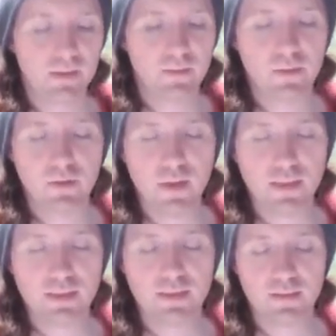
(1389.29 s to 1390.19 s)

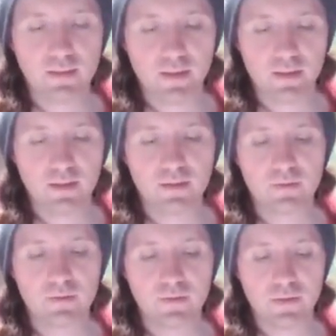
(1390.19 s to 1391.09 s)
regression
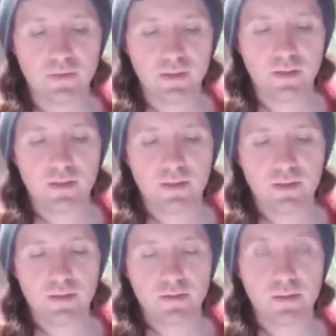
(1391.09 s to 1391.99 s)
of
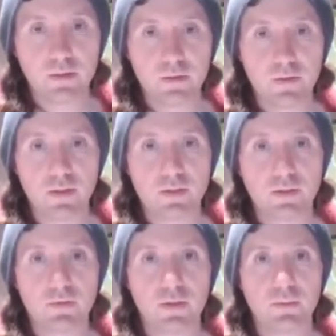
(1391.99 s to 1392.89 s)
the universe
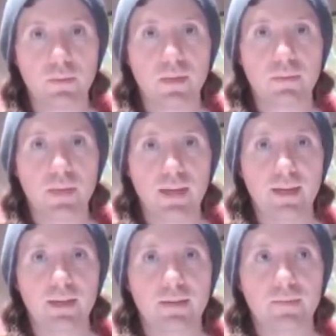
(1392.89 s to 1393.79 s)
from the Big
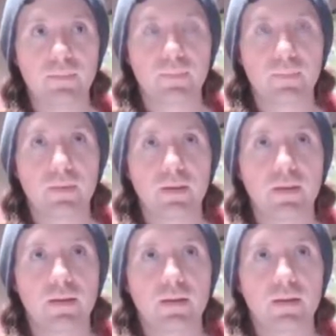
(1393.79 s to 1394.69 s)
Bang,
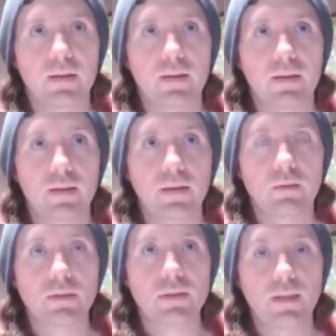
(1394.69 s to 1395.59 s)
it
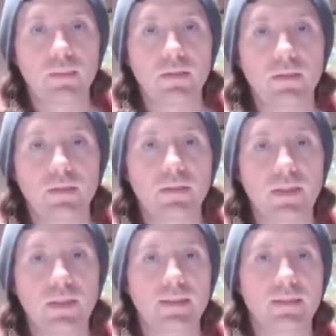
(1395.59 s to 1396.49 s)
would seem to
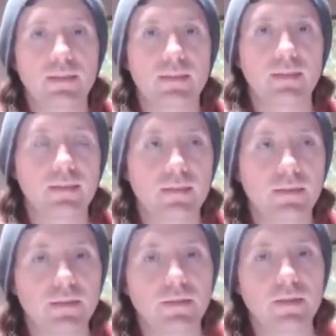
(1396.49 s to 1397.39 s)
suggest
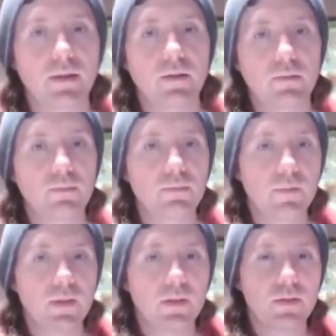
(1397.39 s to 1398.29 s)
some
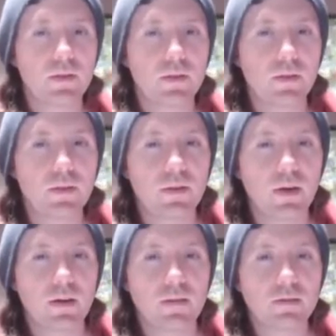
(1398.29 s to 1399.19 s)

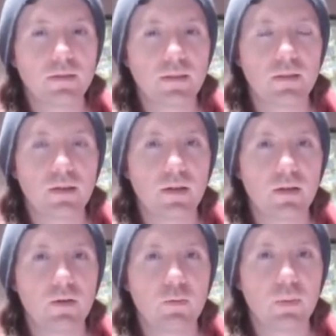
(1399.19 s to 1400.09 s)

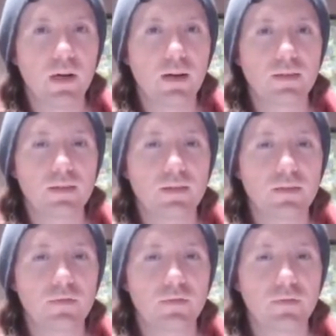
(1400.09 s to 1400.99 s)
non-zero
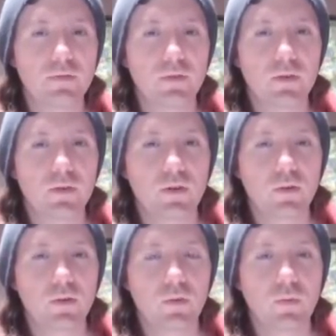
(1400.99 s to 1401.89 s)
positive
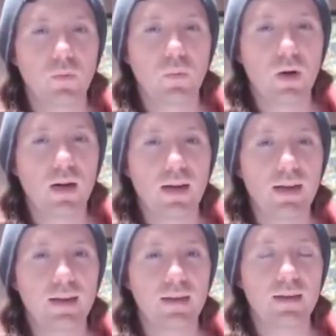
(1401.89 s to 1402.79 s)
y